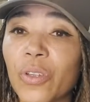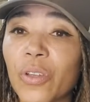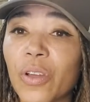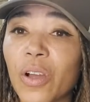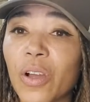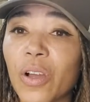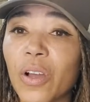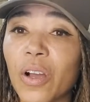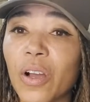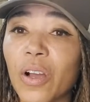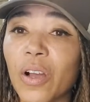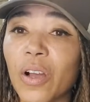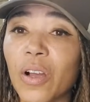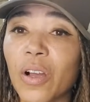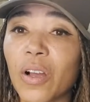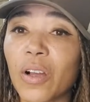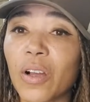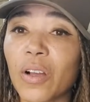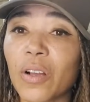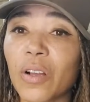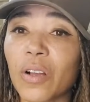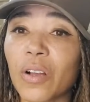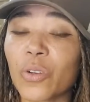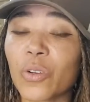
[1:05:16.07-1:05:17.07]

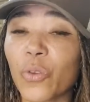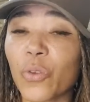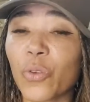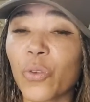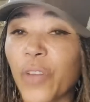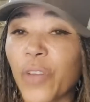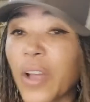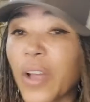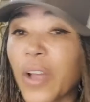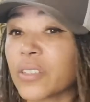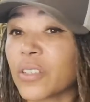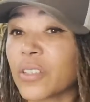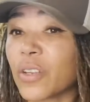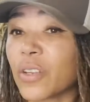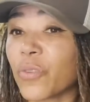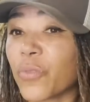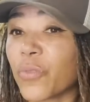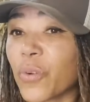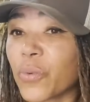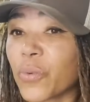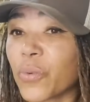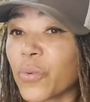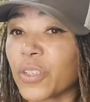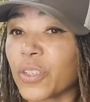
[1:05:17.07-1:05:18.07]
uh, who are fasting
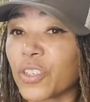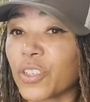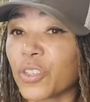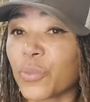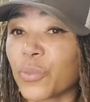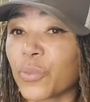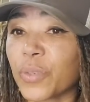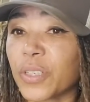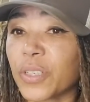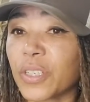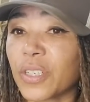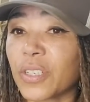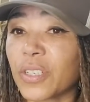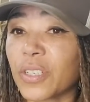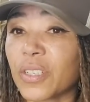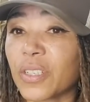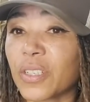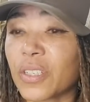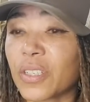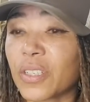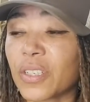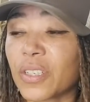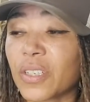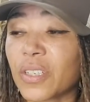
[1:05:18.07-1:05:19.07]
for religious
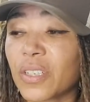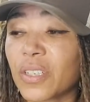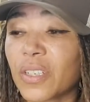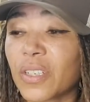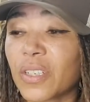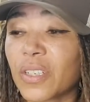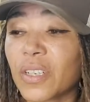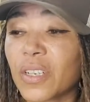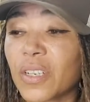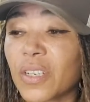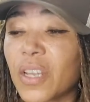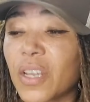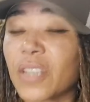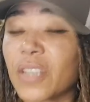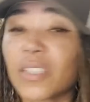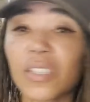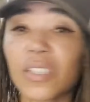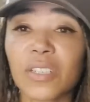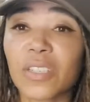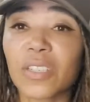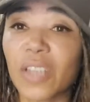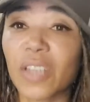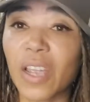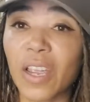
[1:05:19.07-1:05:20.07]
reasons. It's
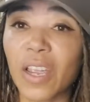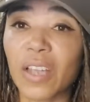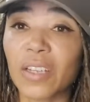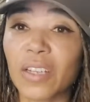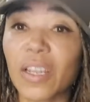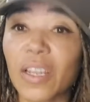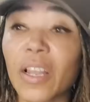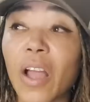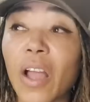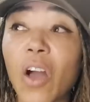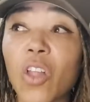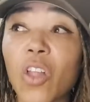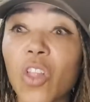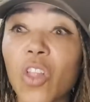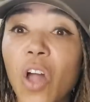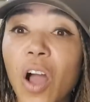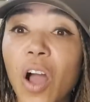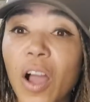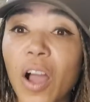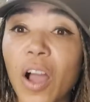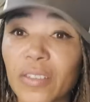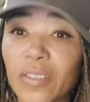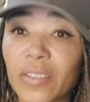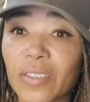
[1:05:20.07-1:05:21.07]
insane, like a
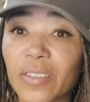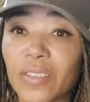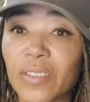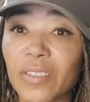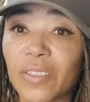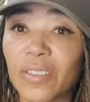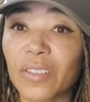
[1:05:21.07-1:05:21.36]
lot.